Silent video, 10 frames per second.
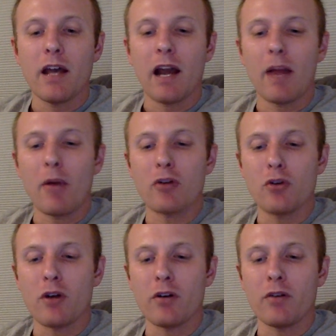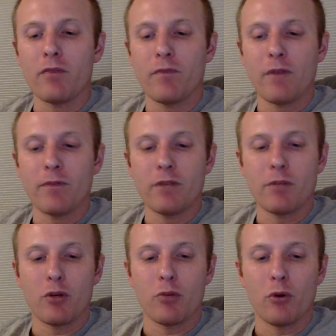and at about
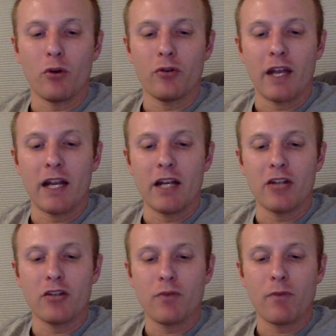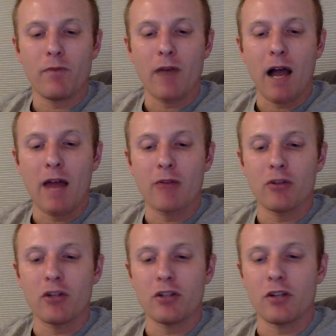250 pupils aged from 5
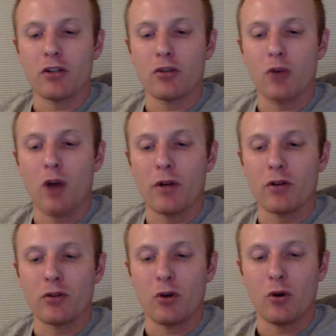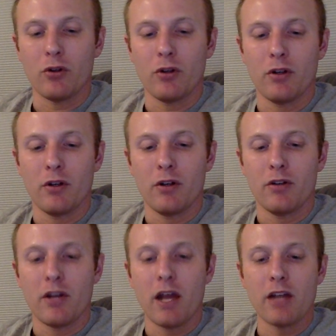to just under 12 years old,
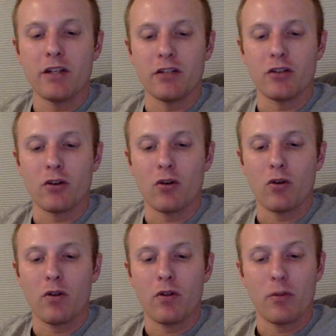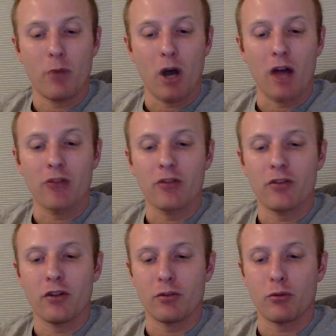the head teacher, the
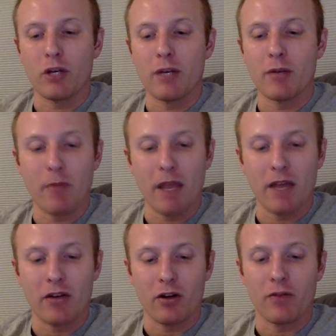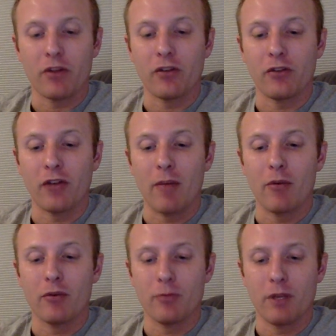boss, the supreme commander of this
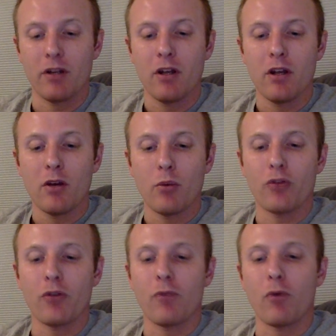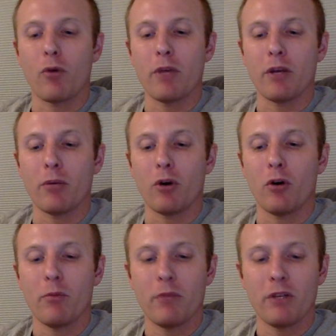establishment, was the
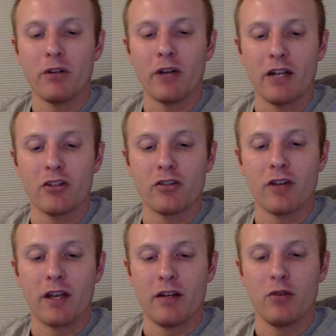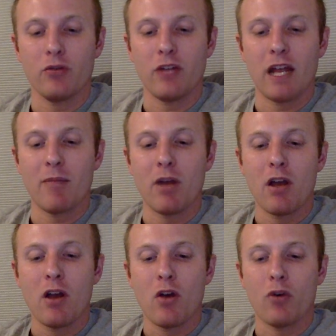formidable middle aged lady whose
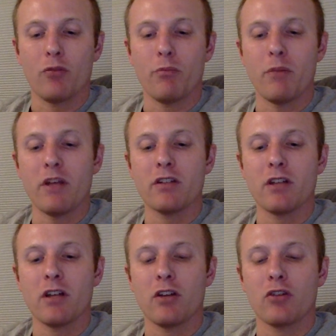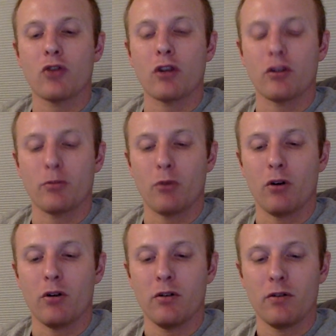name was Miss
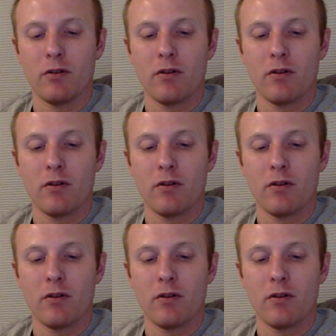Trunchbull.